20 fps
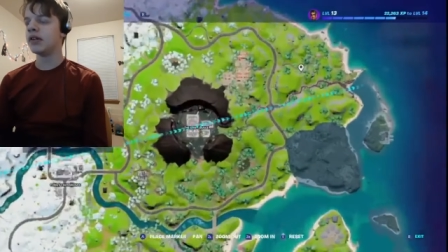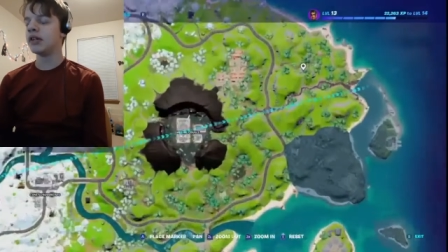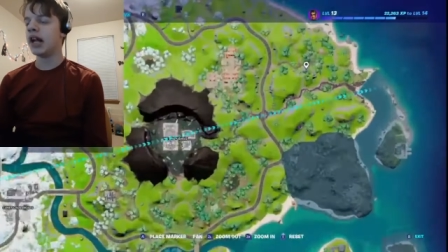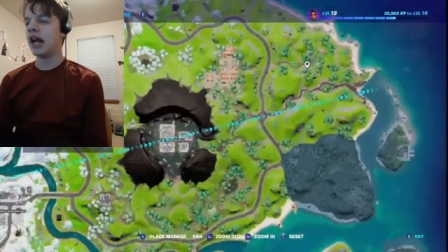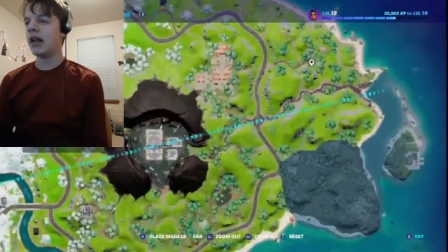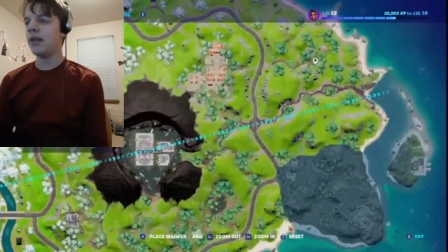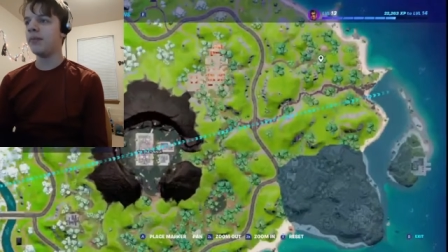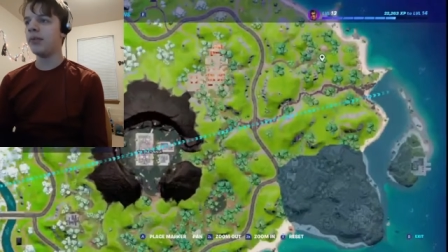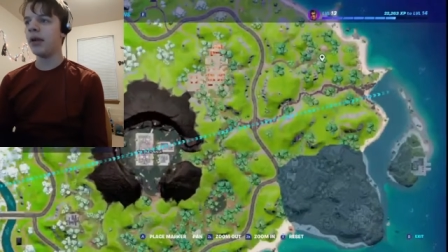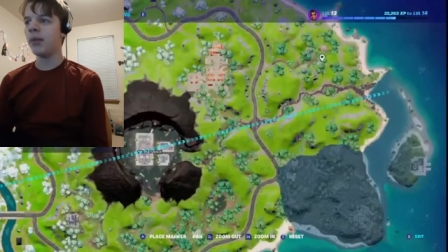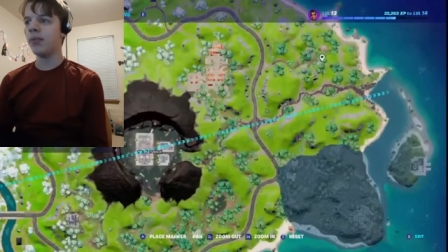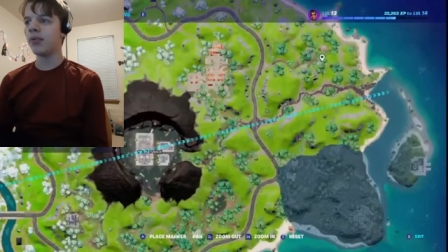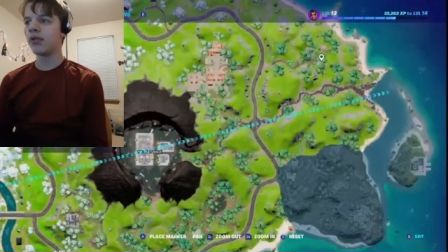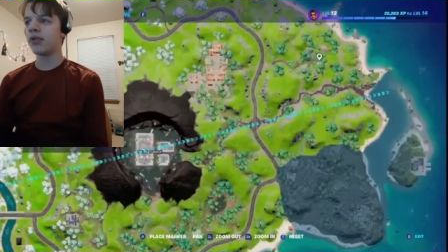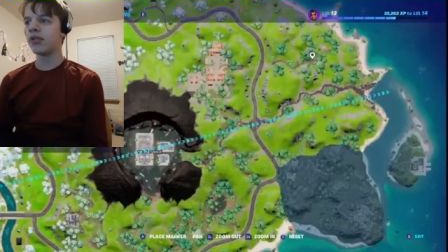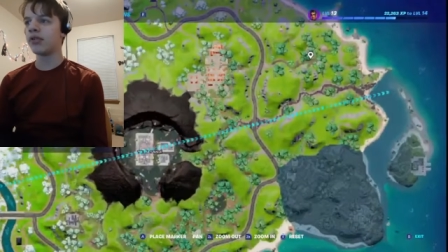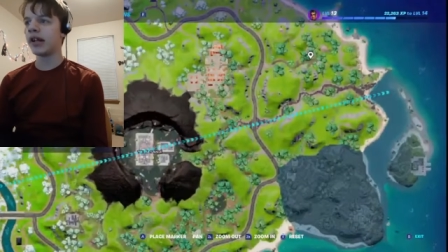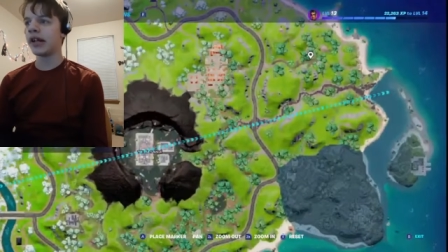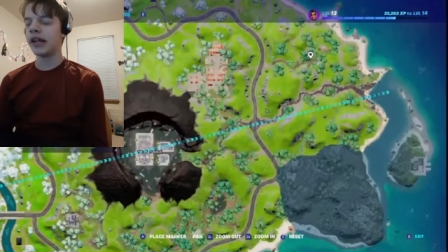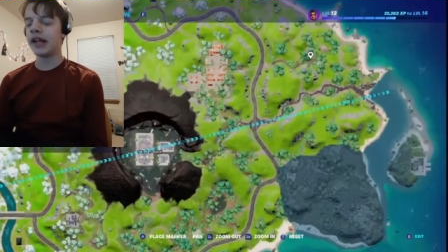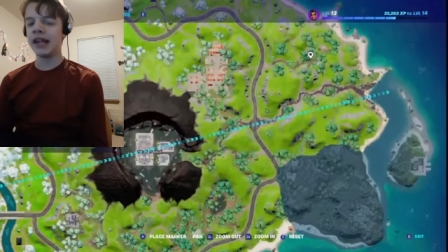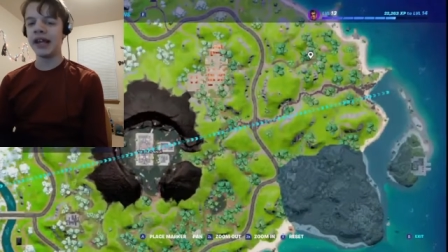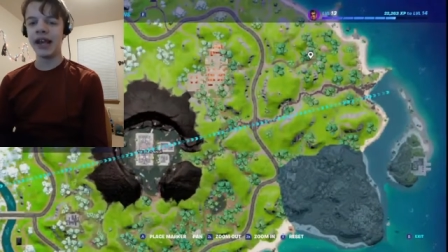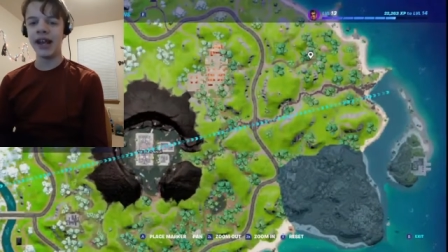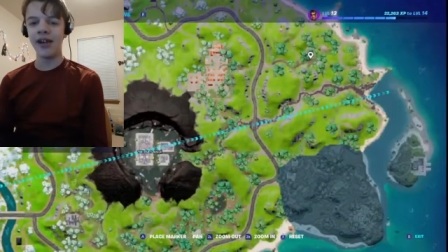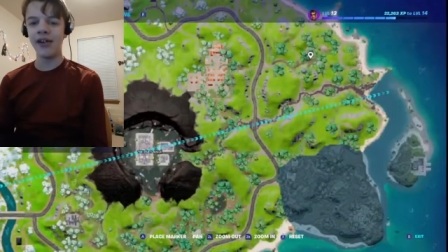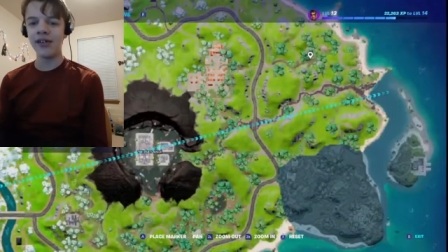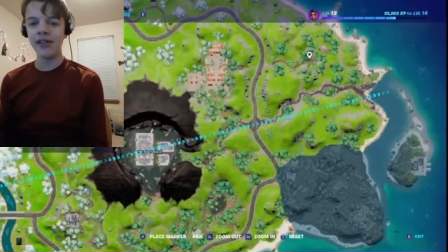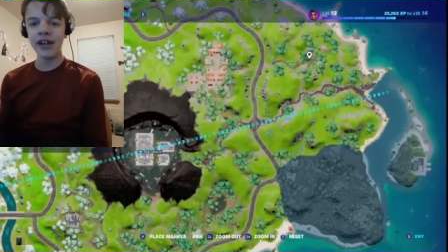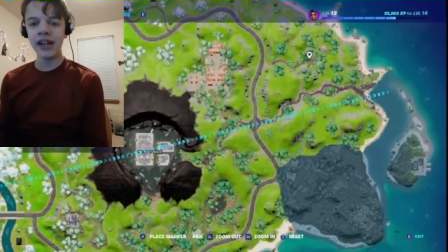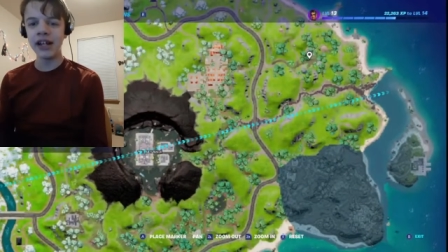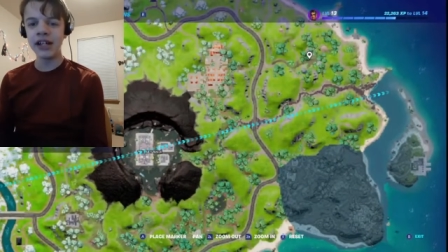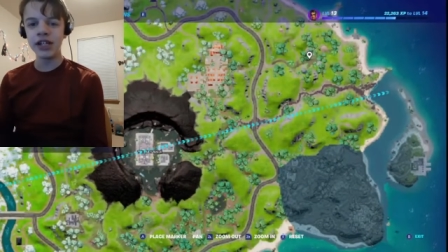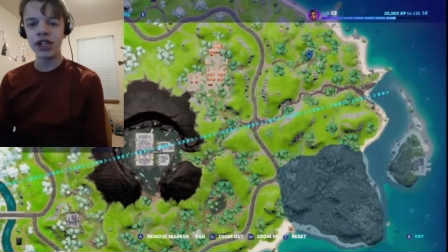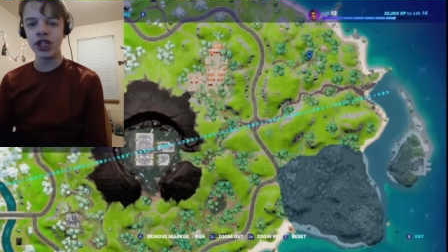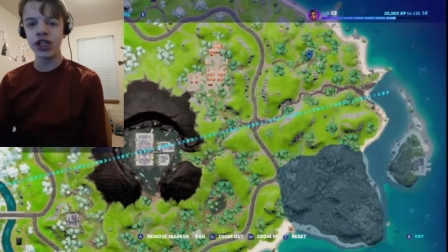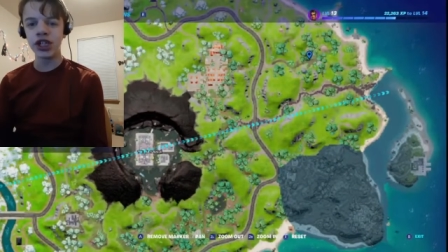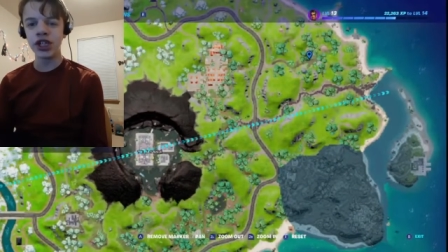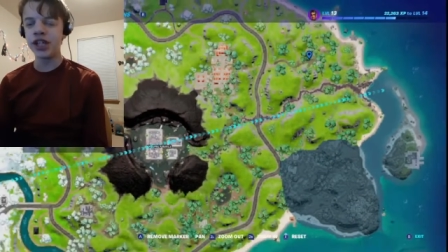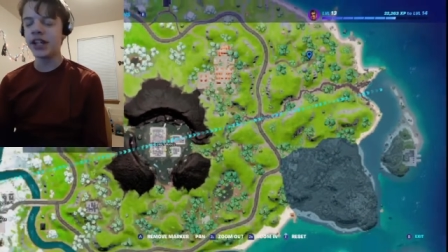And people are like carrying
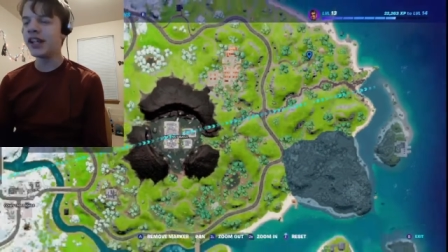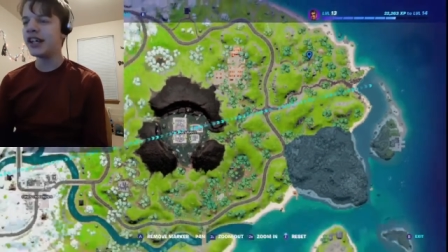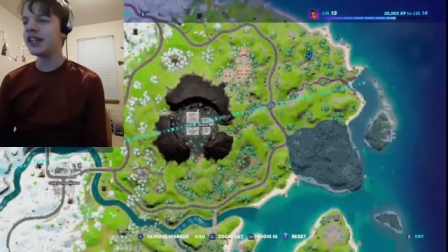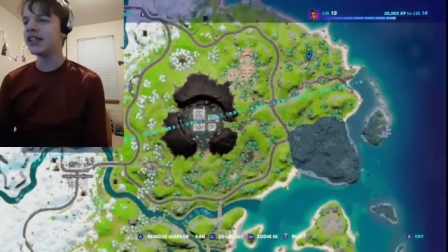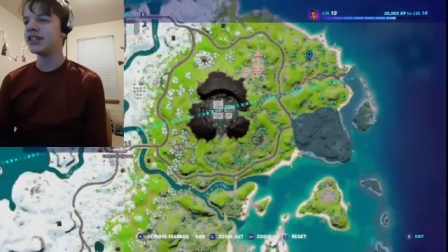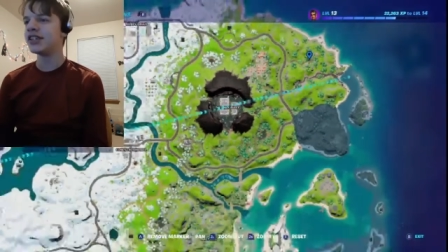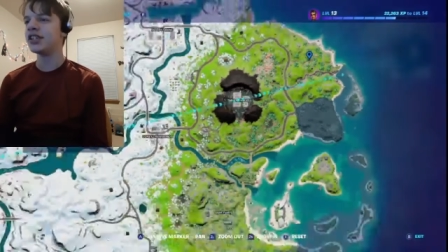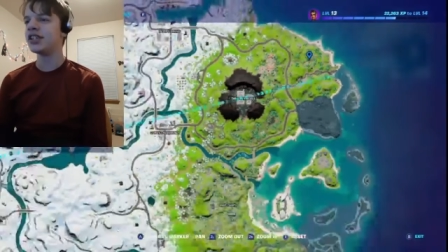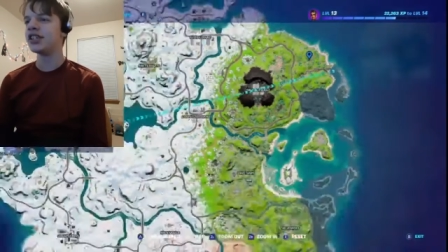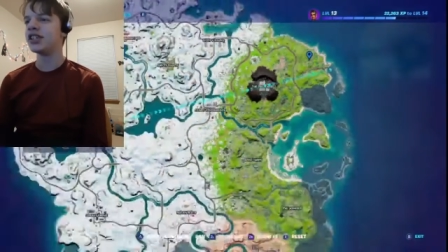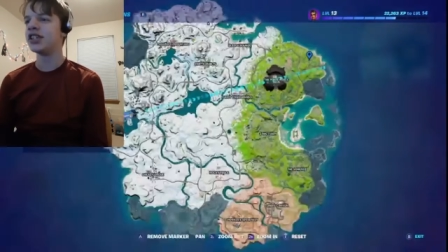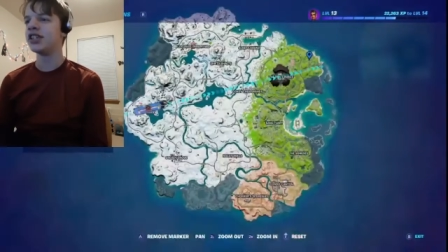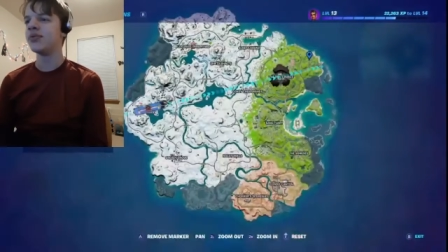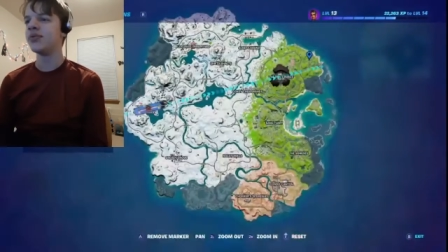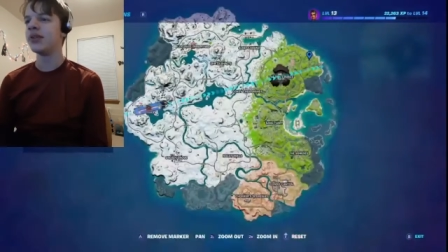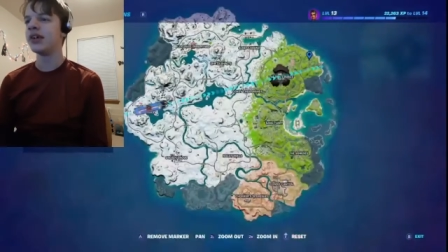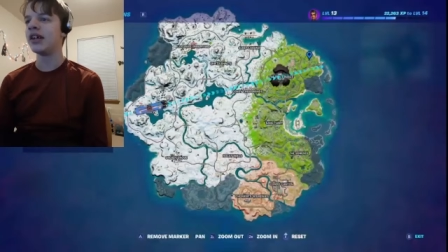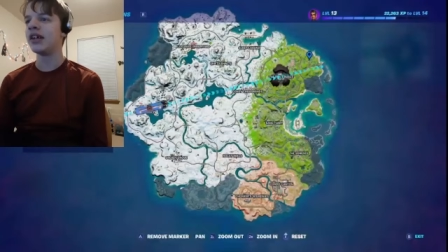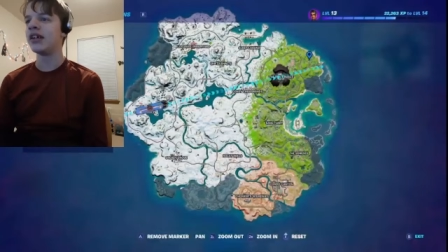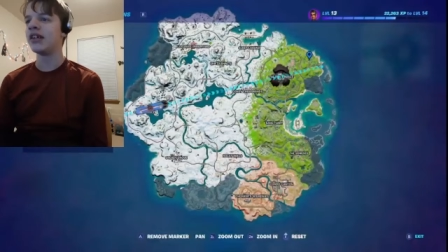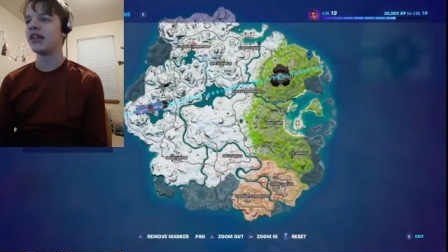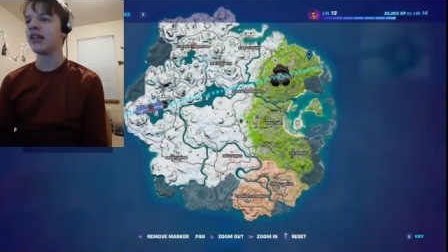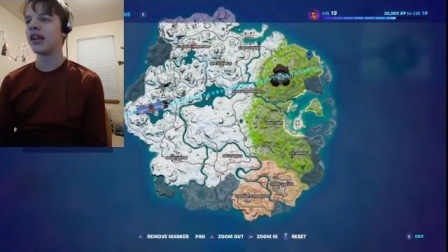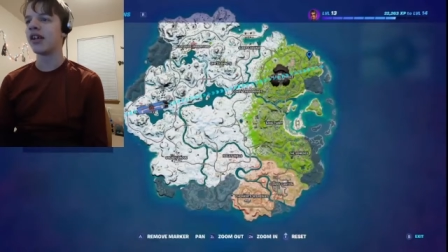chickens to it,